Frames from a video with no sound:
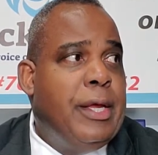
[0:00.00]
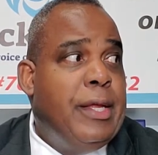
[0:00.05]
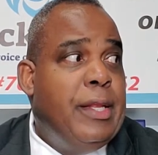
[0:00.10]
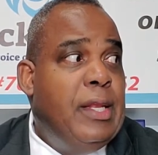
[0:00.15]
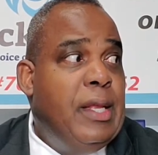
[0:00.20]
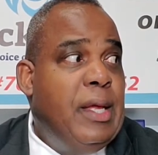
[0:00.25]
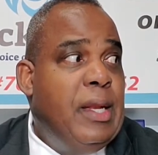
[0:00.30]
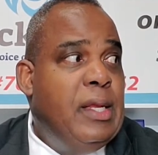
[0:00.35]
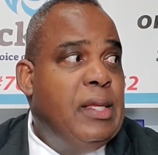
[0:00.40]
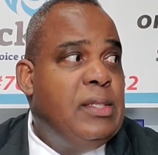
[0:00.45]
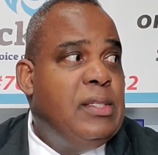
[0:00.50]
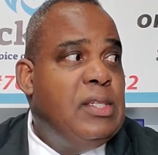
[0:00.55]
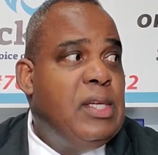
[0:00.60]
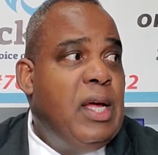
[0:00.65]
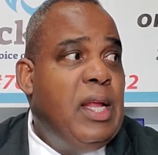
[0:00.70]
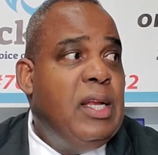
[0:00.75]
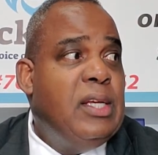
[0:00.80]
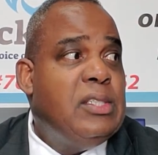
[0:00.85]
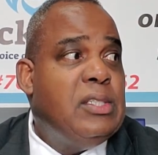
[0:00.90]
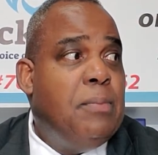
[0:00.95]
They didn't
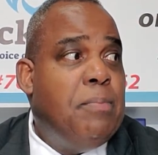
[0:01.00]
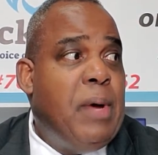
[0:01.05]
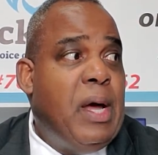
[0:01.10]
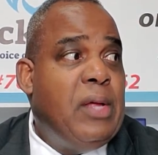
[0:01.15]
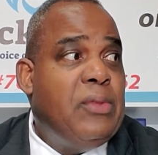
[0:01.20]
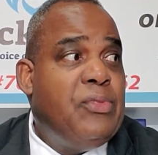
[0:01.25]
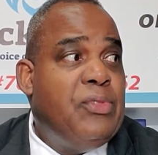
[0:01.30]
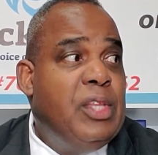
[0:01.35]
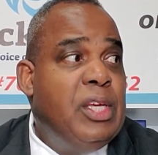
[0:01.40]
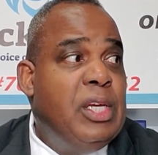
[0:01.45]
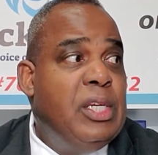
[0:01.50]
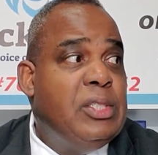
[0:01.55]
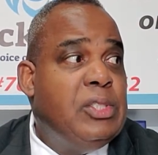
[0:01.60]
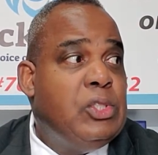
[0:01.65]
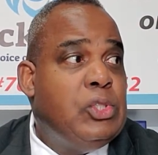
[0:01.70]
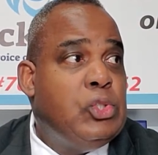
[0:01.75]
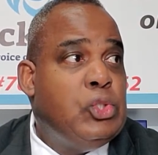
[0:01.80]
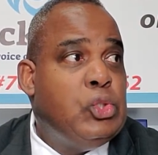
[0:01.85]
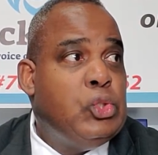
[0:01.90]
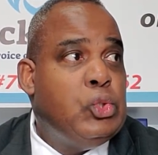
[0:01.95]
tell us about
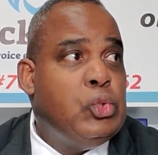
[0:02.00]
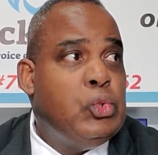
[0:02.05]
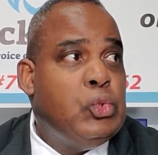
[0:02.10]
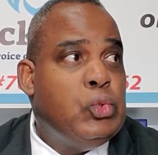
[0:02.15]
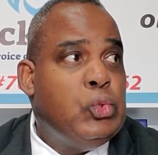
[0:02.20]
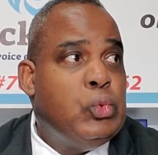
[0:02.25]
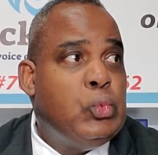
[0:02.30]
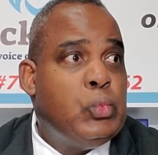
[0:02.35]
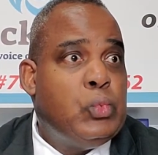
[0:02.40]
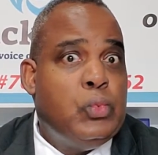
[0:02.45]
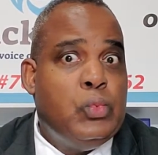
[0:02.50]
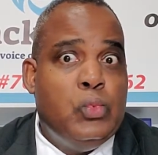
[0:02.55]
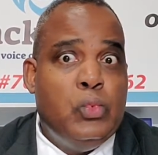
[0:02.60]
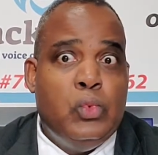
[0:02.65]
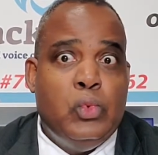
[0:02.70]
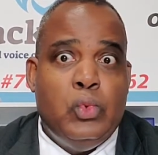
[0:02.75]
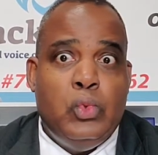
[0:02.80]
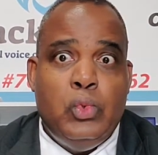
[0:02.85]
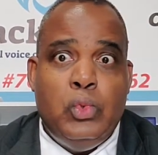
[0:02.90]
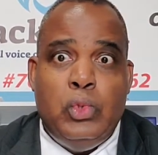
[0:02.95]
this.
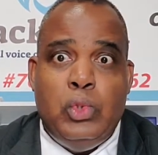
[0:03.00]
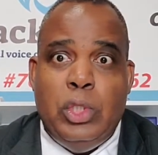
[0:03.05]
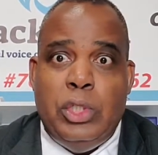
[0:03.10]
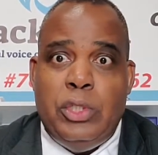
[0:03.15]
They